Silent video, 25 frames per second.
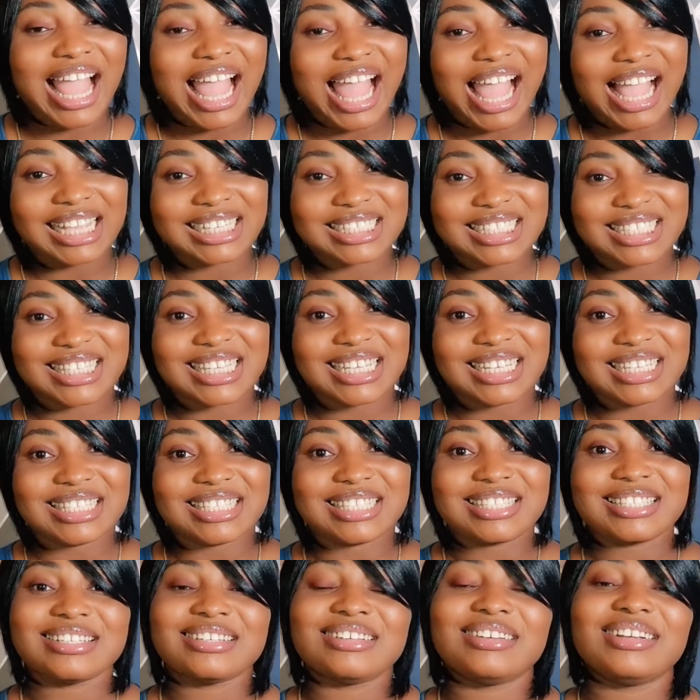
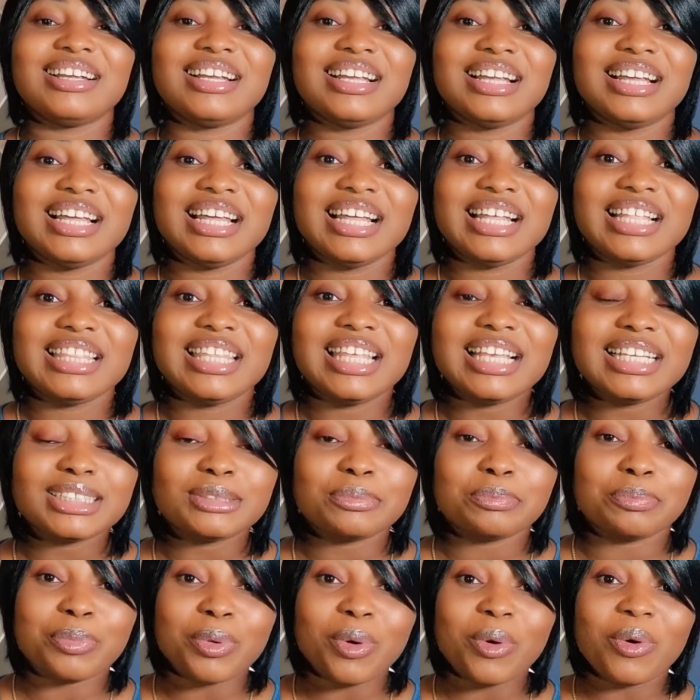Access.
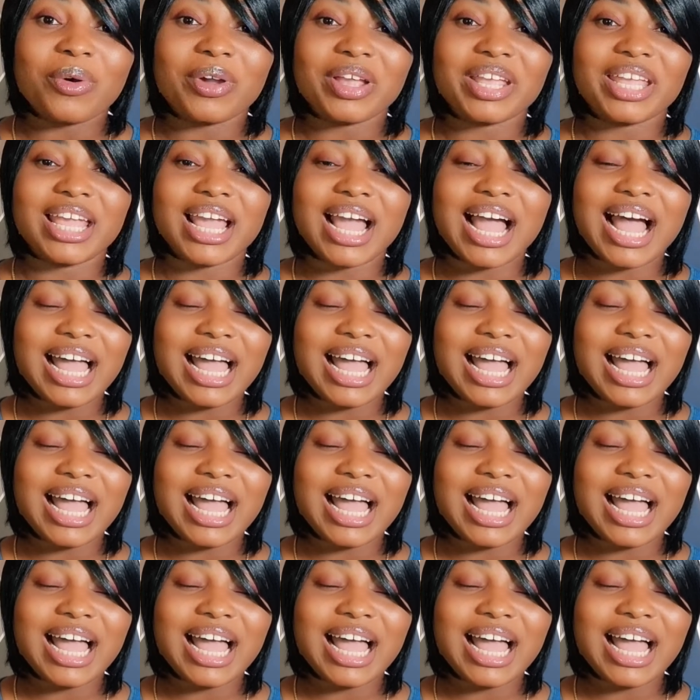This boy